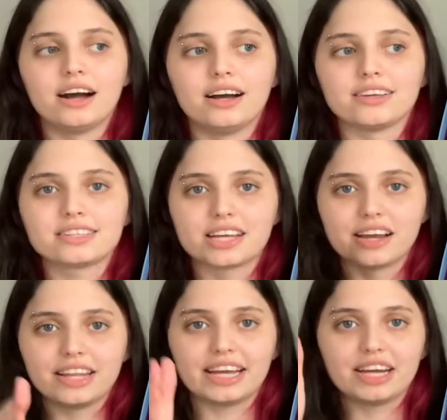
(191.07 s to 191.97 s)
Set
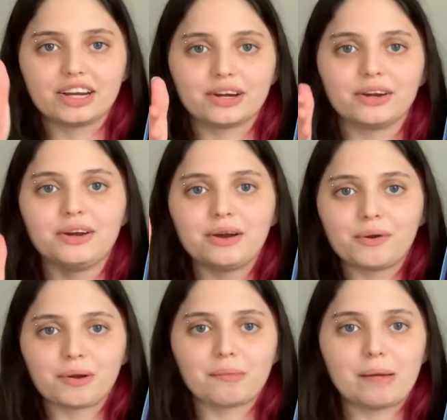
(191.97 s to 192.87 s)
like near
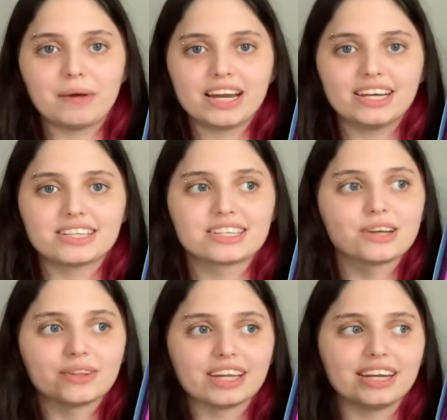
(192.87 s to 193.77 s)
where my bed is, so
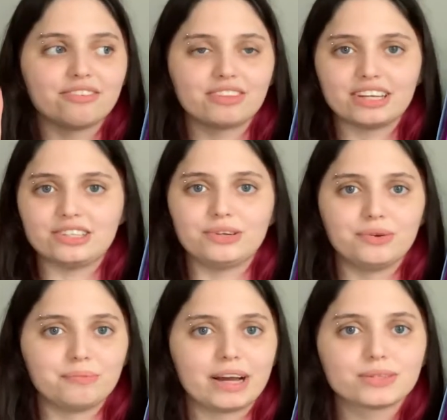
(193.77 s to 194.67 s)
that if they do
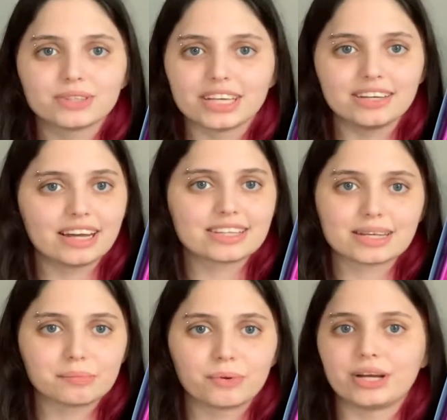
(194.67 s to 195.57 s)
mess with it at
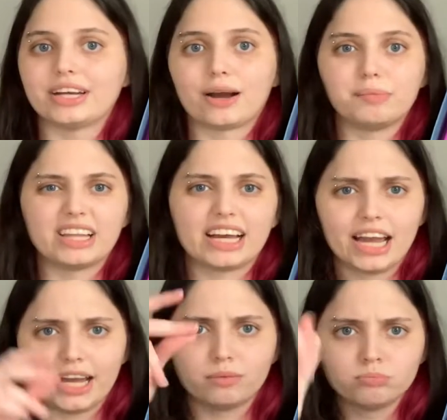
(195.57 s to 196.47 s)
some point, I'll be like,
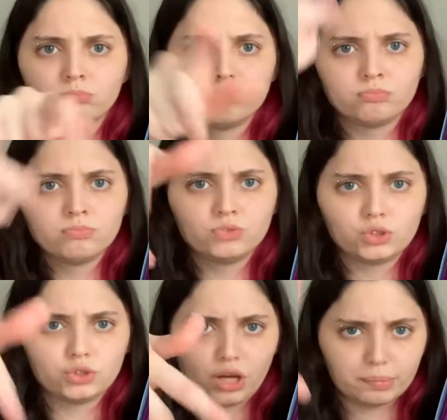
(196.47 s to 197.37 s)
hey,
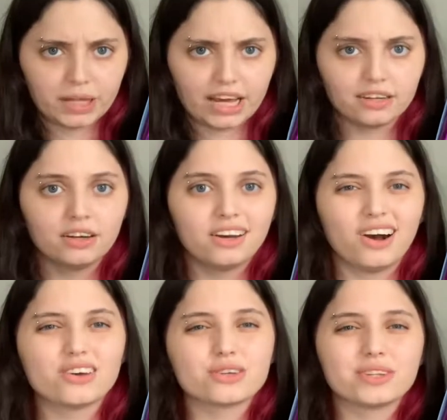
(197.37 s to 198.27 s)
stop that.
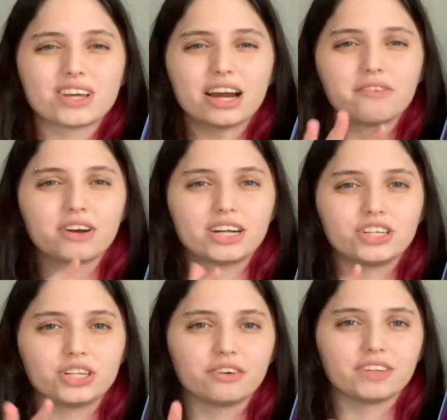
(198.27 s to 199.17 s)
Also, it's kind of already a
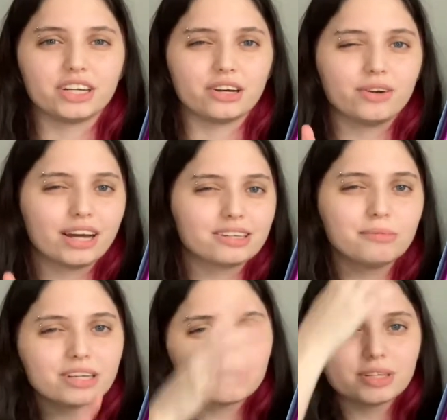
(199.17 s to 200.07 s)
shelf they know not to
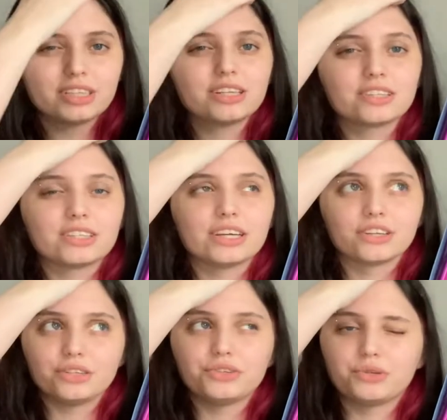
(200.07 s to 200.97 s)
mess with because they're
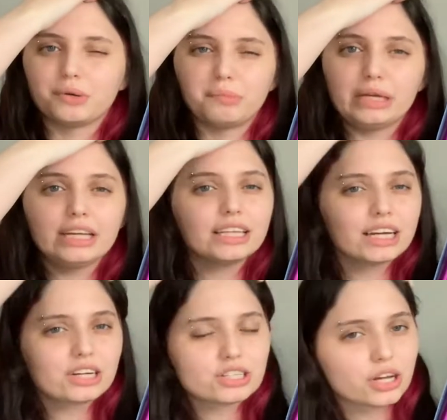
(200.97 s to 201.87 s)
used to it being
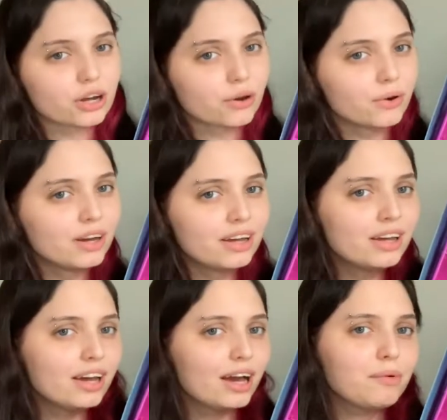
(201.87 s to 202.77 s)
there, so
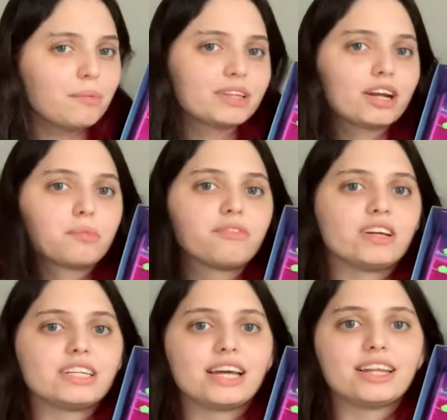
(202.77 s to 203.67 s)
I'm hoping that'll prevent
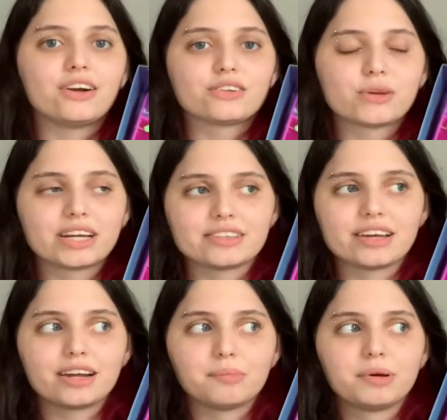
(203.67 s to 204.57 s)
it. And then also I can set
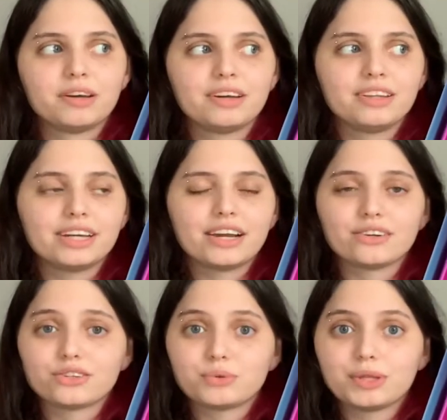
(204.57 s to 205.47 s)
up the
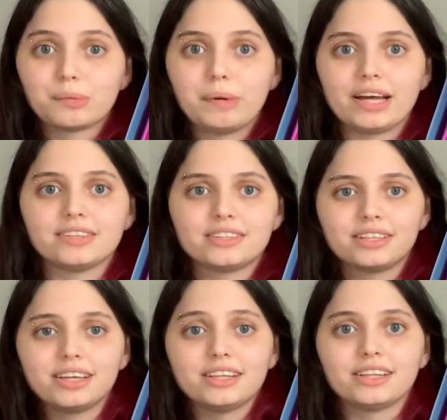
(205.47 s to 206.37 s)
characters with their pets
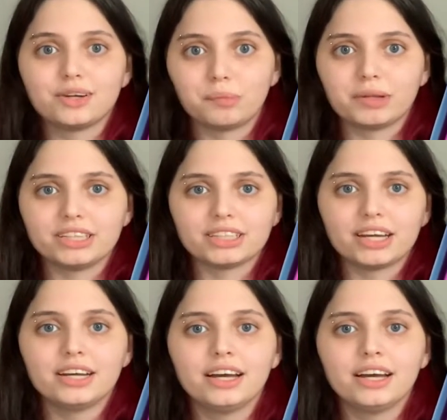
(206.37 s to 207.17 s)
in the little playset.